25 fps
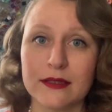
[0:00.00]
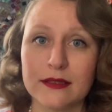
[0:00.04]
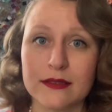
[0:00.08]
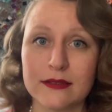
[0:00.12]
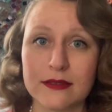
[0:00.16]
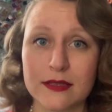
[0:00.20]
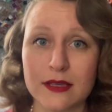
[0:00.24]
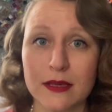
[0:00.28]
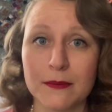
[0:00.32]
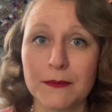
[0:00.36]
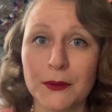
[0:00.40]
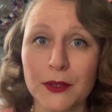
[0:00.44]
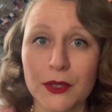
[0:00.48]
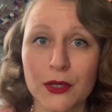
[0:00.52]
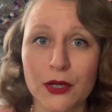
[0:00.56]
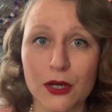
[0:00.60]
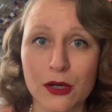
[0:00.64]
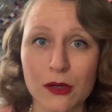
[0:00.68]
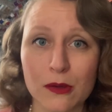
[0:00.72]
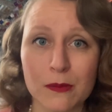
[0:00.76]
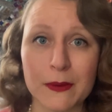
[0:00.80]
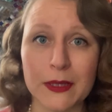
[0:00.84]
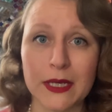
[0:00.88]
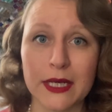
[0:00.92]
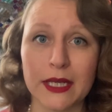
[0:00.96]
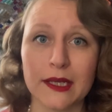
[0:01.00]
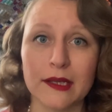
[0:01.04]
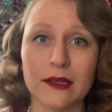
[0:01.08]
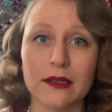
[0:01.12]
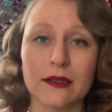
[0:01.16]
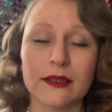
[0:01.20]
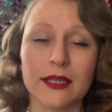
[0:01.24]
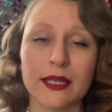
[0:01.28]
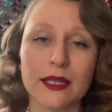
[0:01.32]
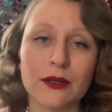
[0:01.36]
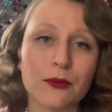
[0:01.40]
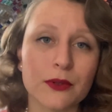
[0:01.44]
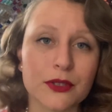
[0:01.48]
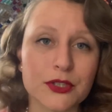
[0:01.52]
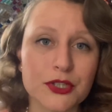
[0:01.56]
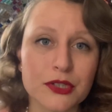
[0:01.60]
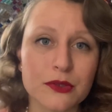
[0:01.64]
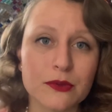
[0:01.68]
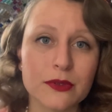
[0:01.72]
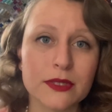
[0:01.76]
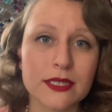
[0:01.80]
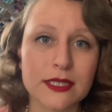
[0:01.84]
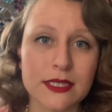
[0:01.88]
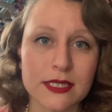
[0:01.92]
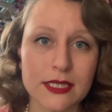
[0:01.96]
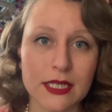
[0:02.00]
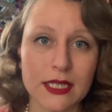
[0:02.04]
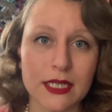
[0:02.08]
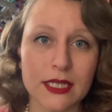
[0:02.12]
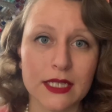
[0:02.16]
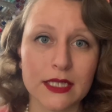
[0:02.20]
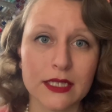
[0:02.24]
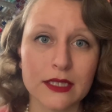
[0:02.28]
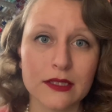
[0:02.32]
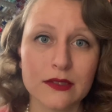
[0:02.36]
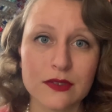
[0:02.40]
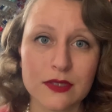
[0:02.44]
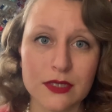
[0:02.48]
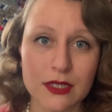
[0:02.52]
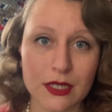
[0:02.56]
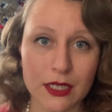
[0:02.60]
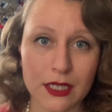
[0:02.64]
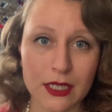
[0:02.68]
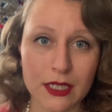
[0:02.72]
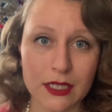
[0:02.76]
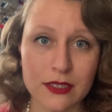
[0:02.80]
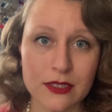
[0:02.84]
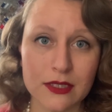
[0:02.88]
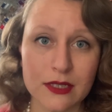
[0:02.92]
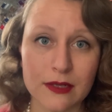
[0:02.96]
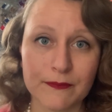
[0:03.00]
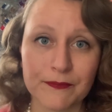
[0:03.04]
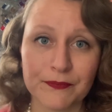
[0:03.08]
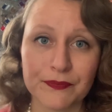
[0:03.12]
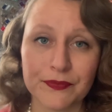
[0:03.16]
zipper opening like what you would see in a skirt,